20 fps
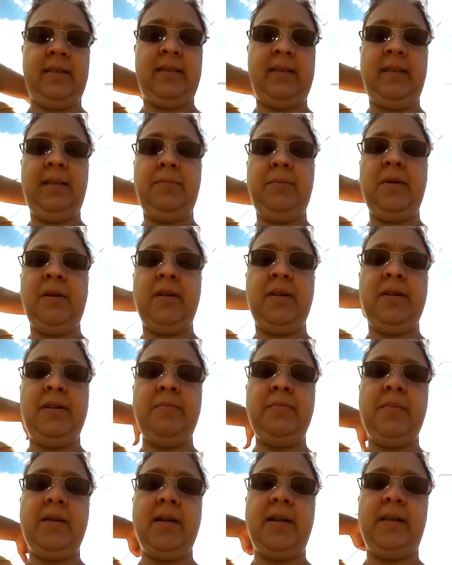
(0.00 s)
Could have brought an
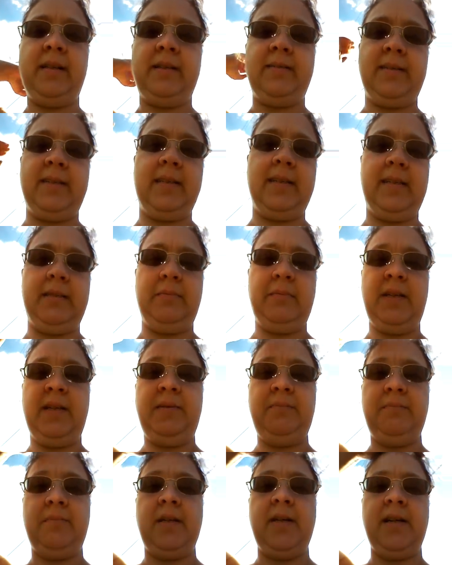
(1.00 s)
umbrella with me,
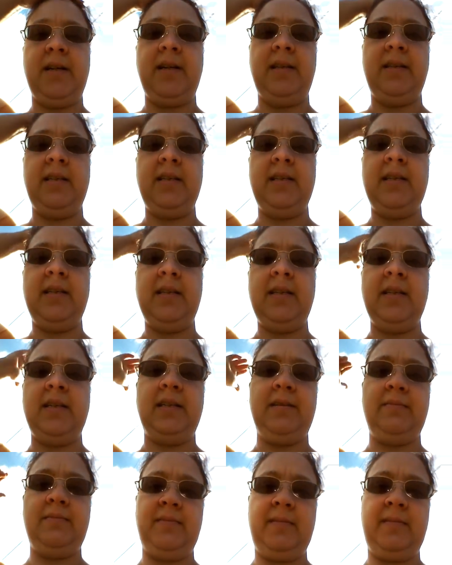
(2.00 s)
block out the sun.